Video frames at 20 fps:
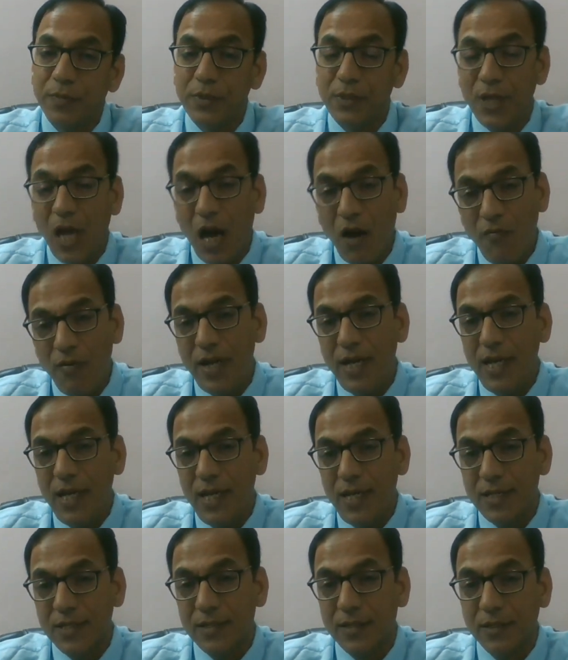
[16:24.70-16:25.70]

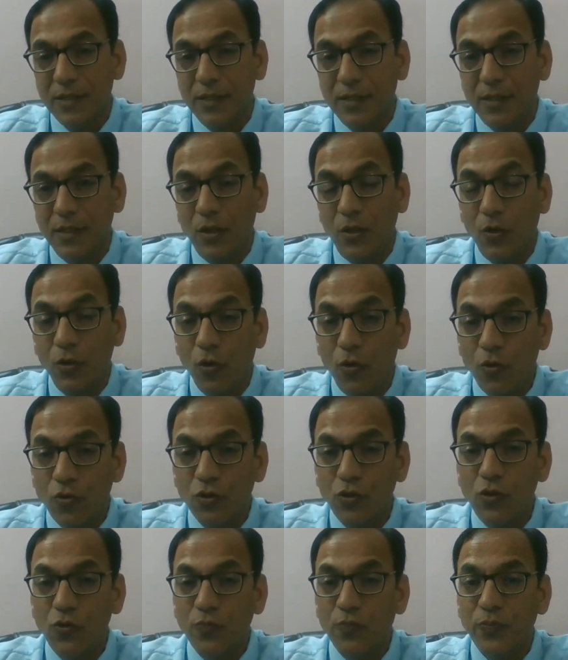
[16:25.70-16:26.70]
nowadays lot
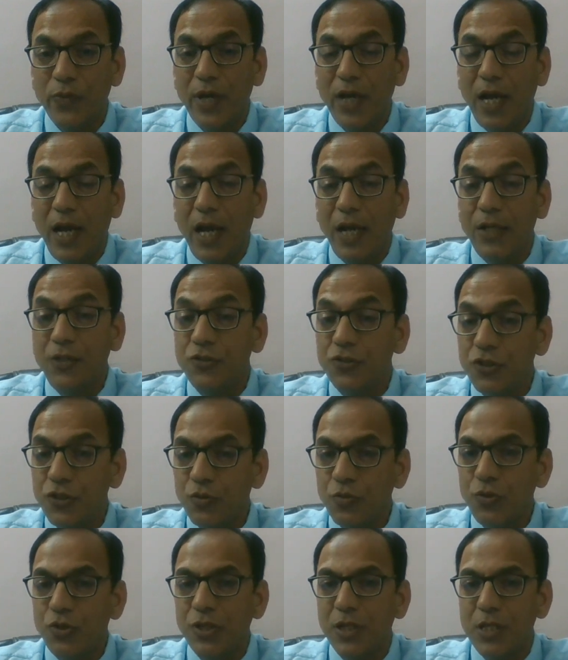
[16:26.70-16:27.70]
of
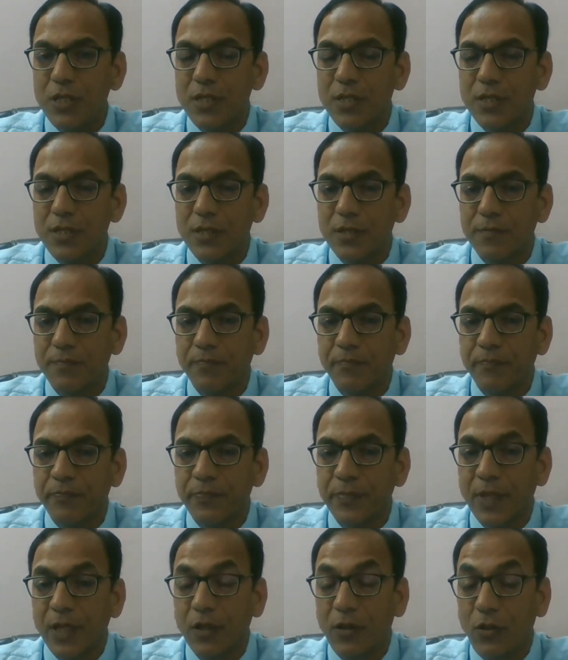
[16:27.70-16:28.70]
institutions,
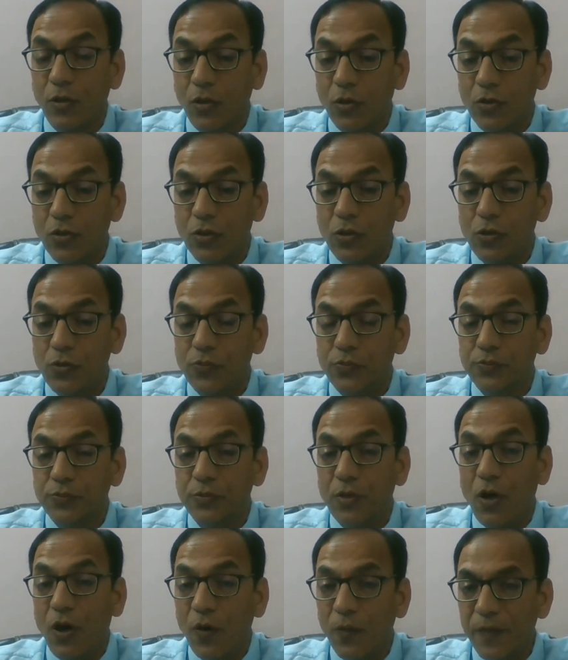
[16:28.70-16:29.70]
lot of
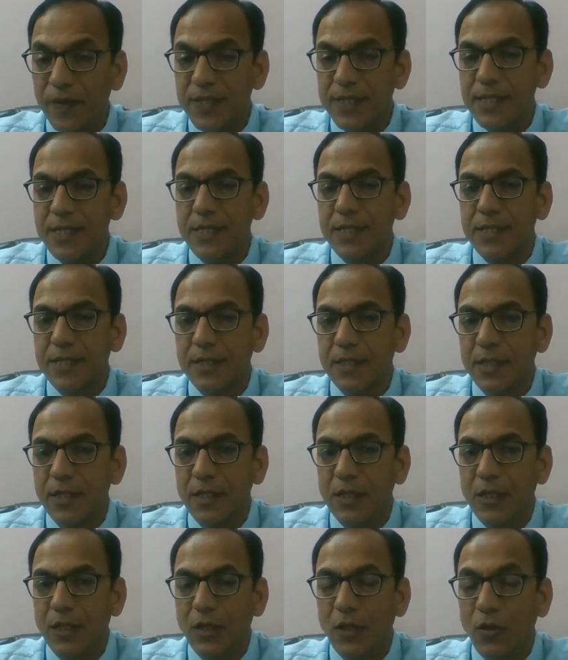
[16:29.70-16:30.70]
offices,
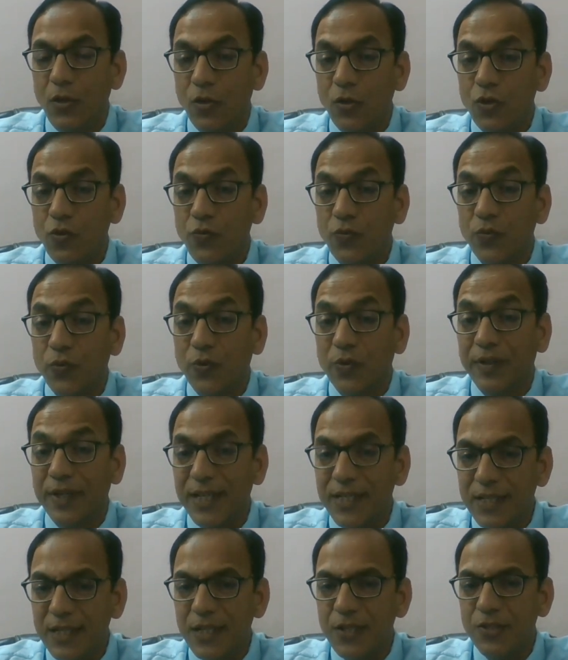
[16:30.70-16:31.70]
lot of
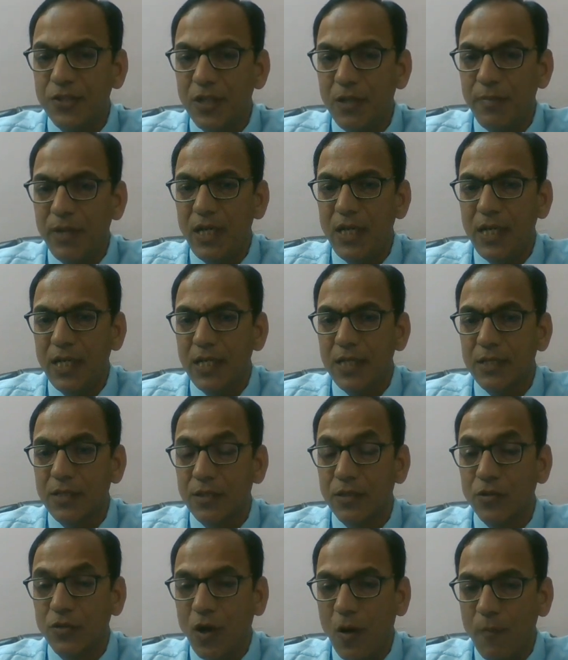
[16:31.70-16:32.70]
residential
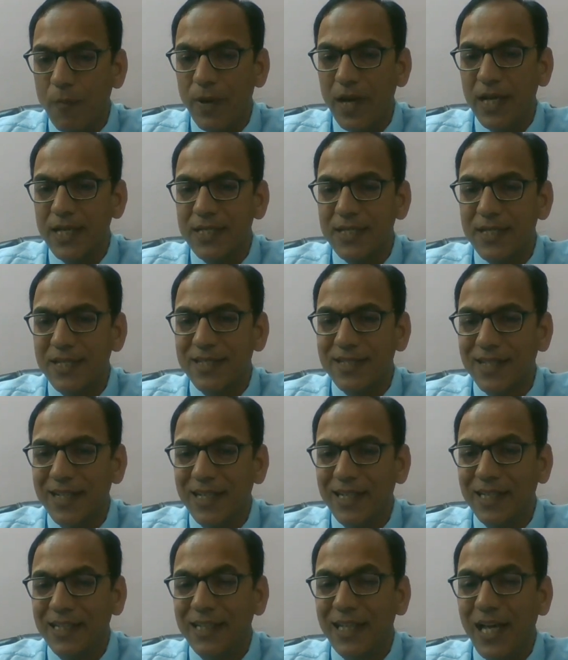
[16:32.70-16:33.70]
buildings, complexes,
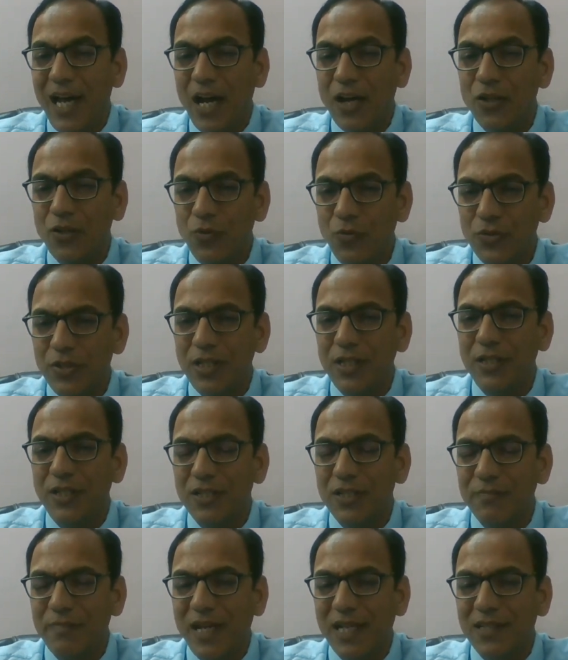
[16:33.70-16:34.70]
they are using
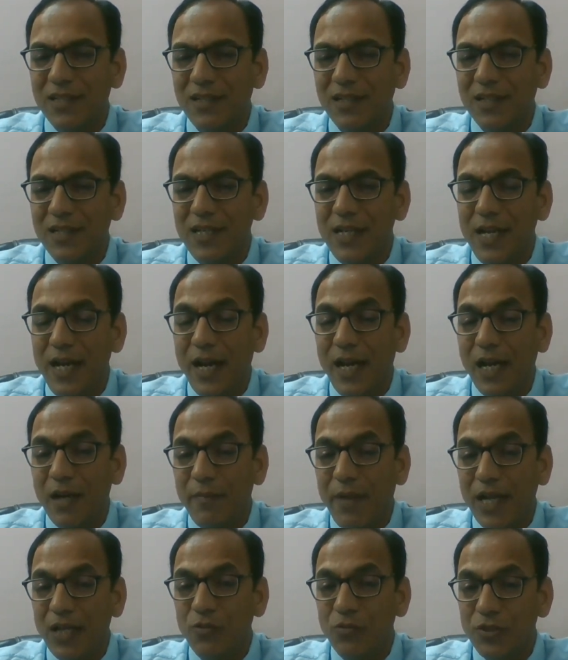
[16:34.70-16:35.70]
this method, and
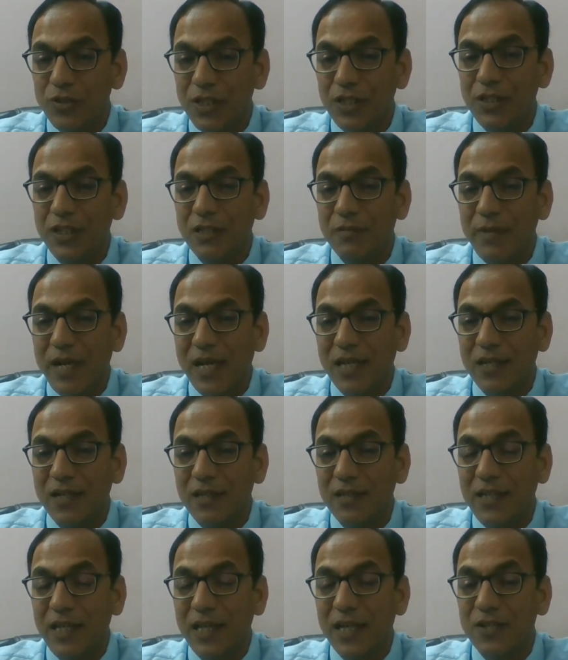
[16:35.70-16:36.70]
by using this
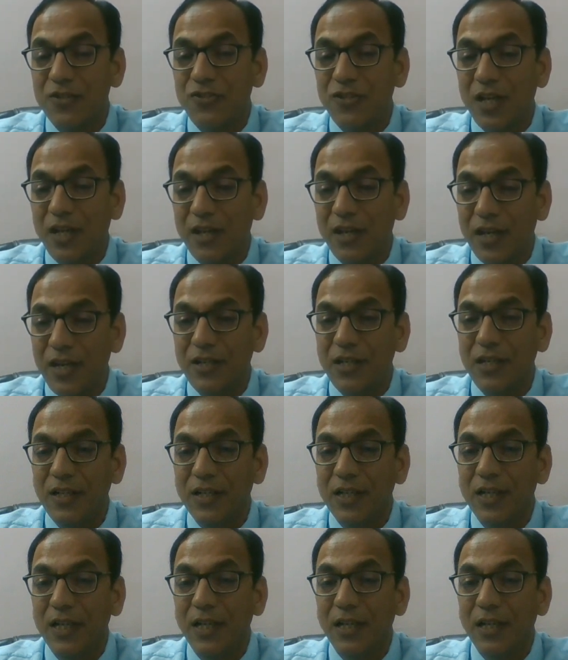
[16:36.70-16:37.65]
method they are generating